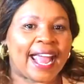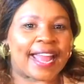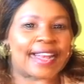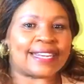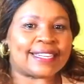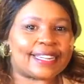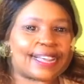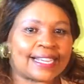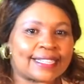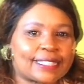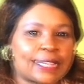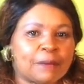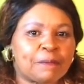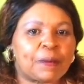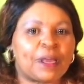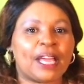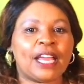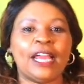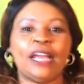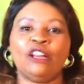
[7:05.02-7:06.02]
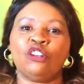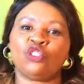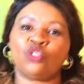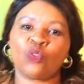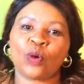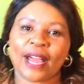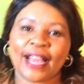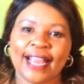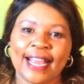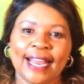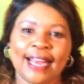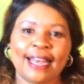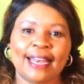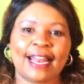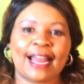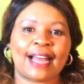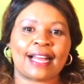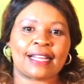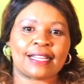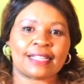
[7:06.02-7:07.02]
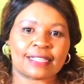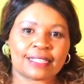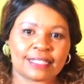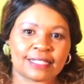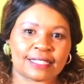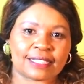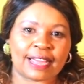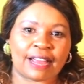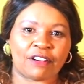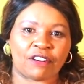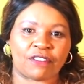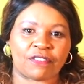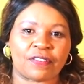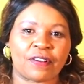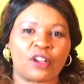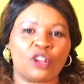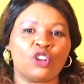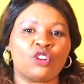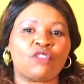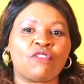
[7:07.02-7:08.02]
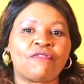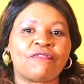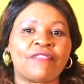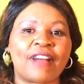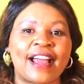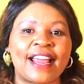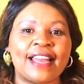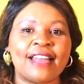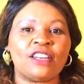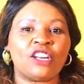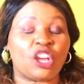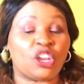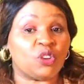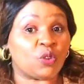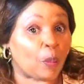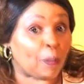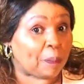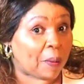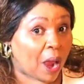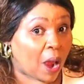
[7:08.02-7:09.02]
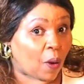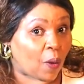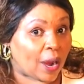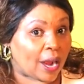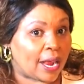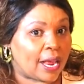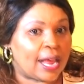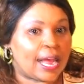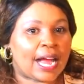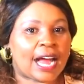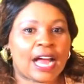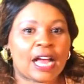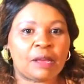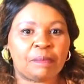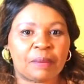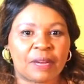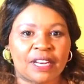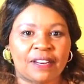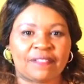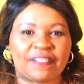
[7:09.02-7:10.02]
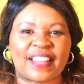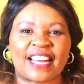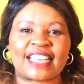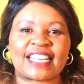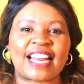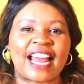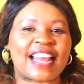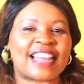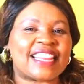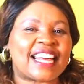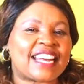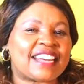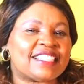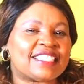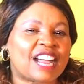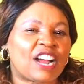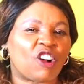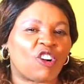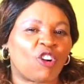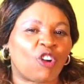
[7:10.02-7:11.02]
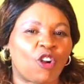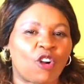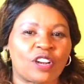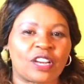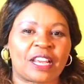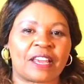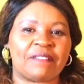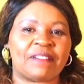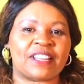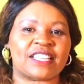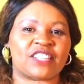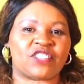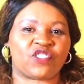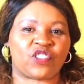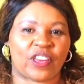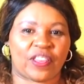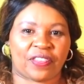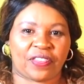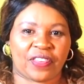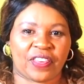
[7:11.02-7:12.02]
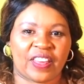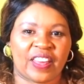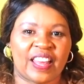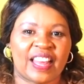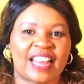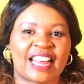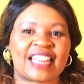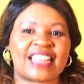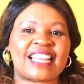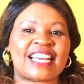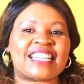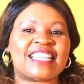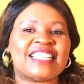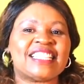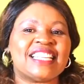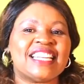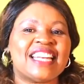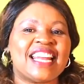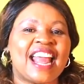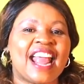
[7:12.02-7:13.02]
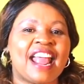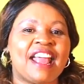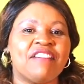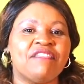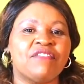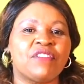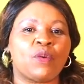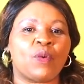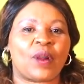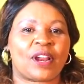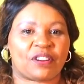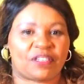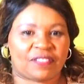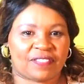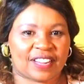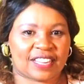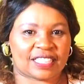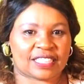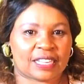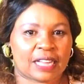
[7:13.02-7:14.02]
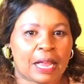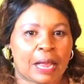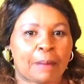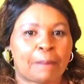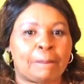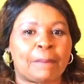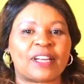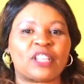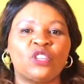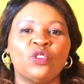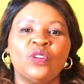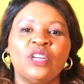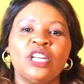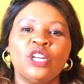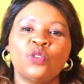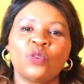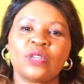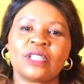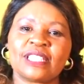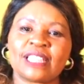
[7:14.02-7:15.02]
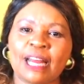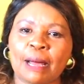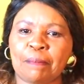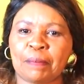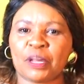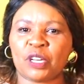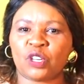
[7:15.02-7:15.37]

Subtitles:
and dig deep into your inner self to find your power. I believe that there is a God-given strength that is in every one of us, but you need to tap